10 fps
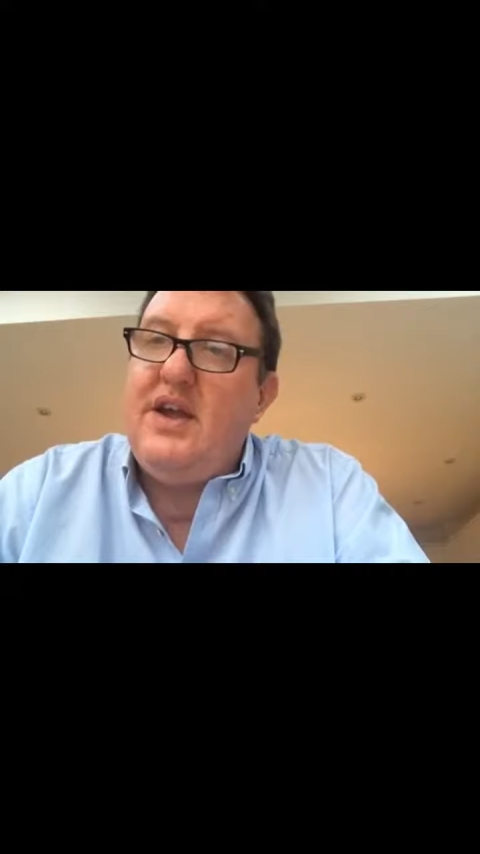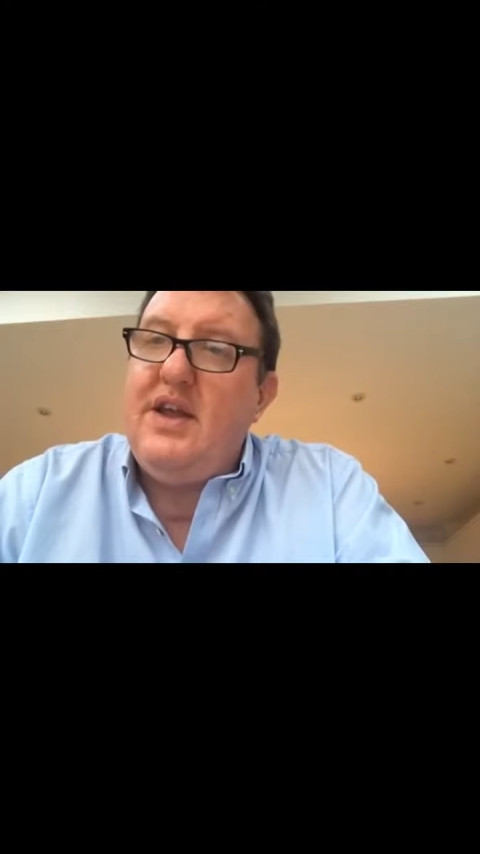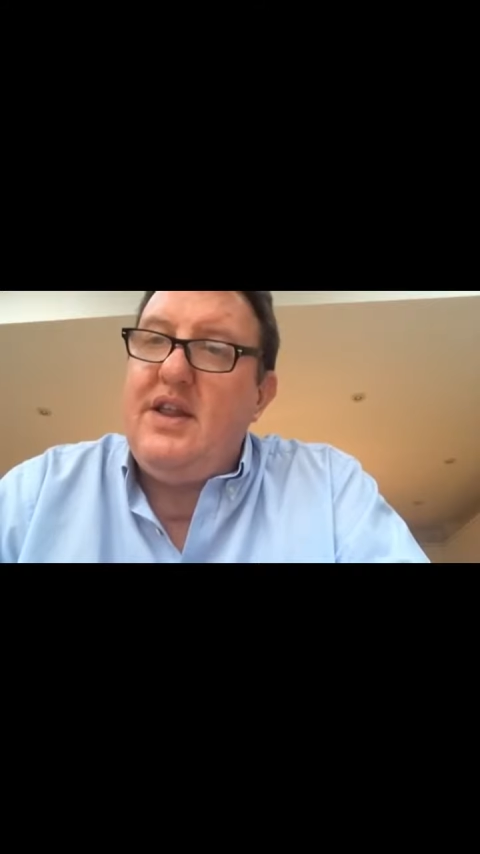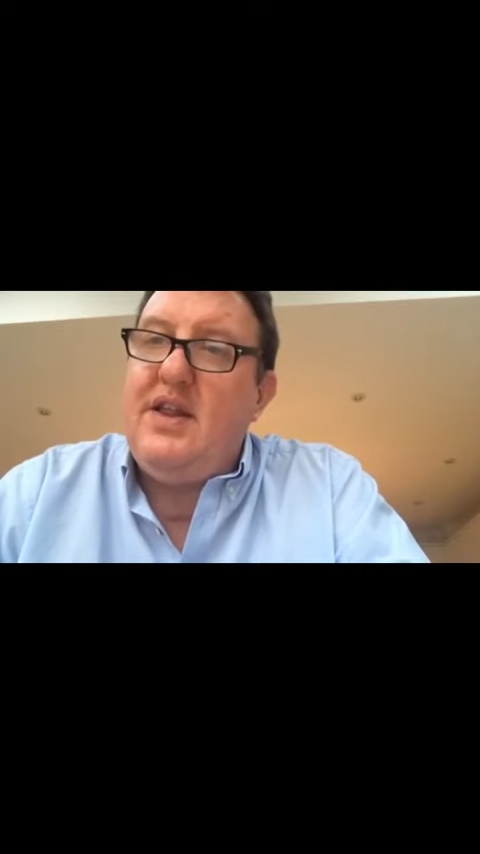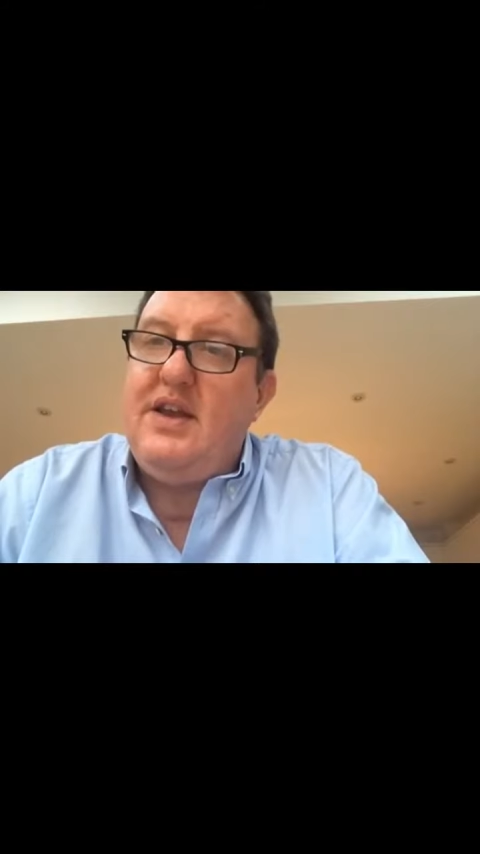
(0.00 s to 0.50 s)

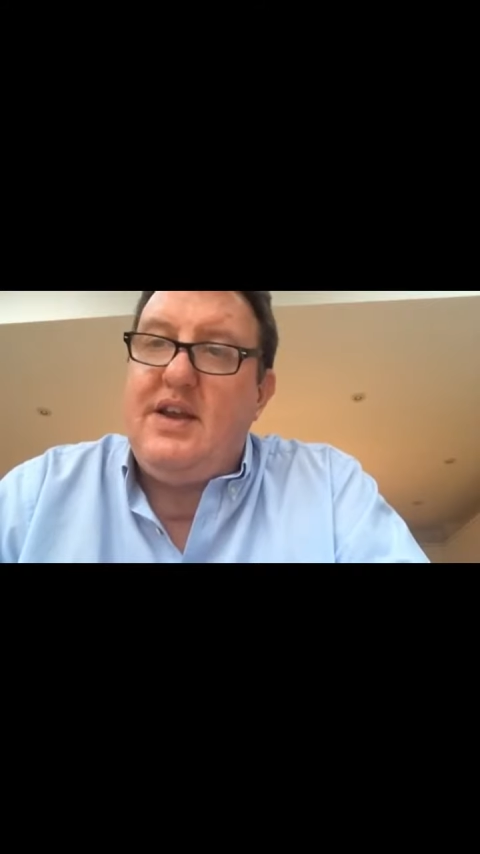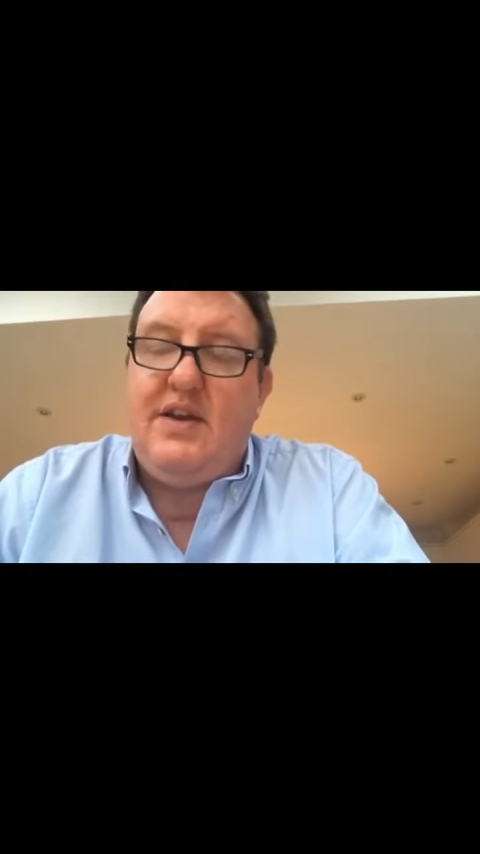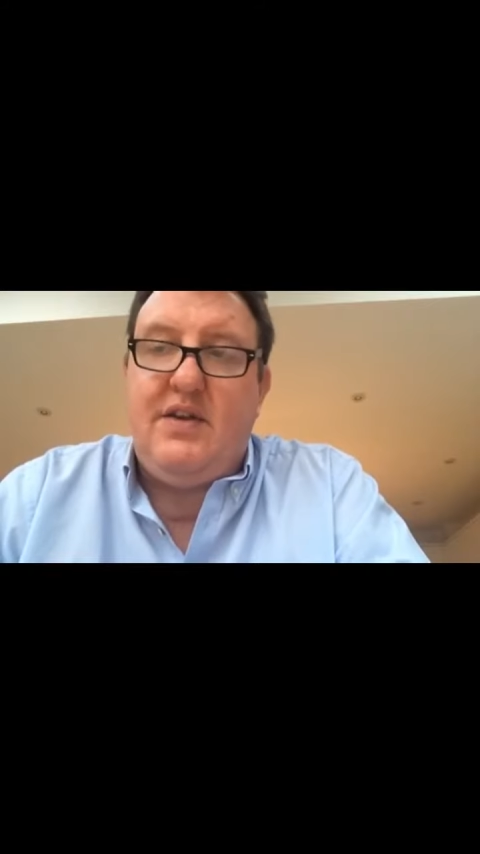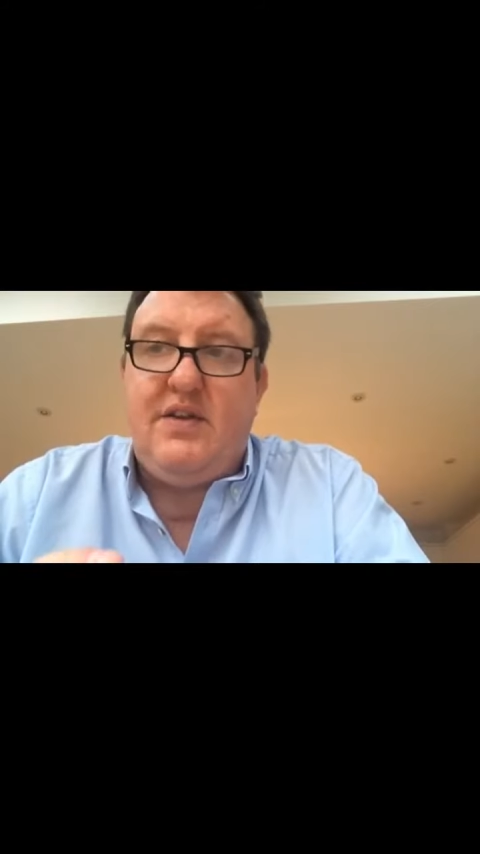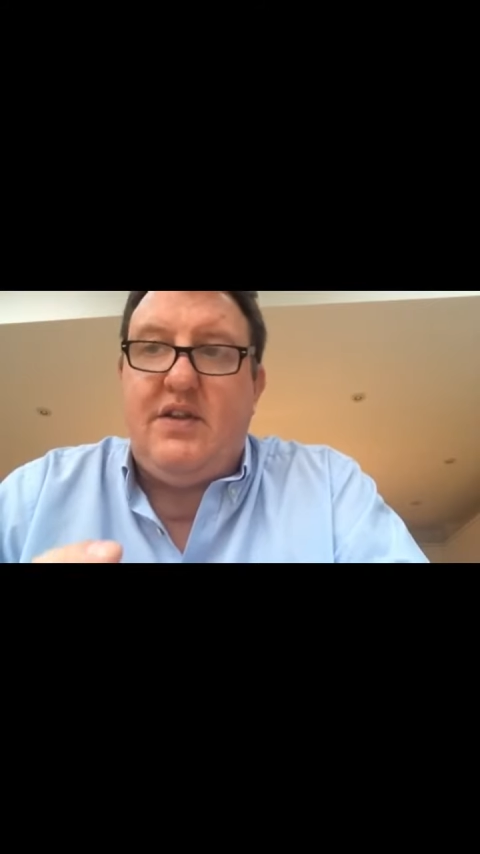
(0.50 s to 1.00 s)
that they did,
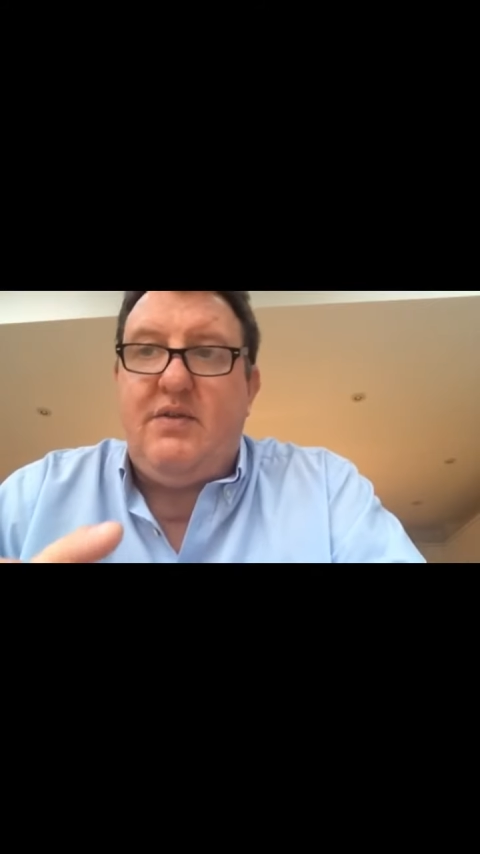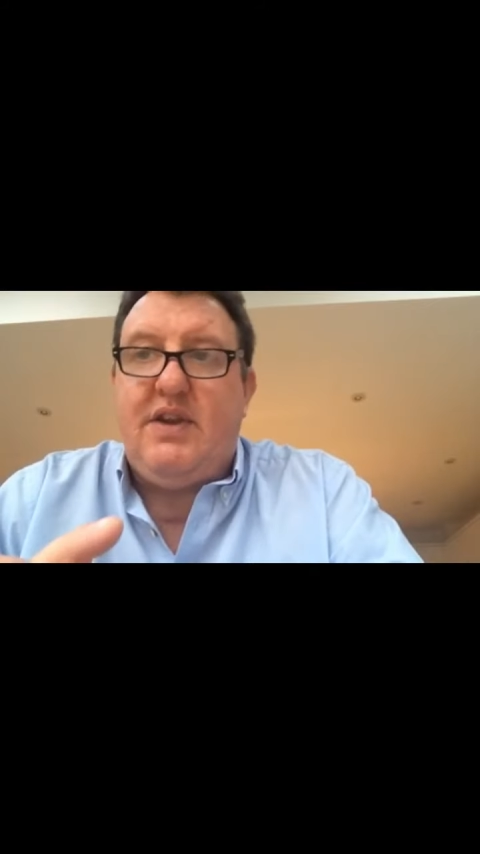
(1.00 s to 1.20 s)
as the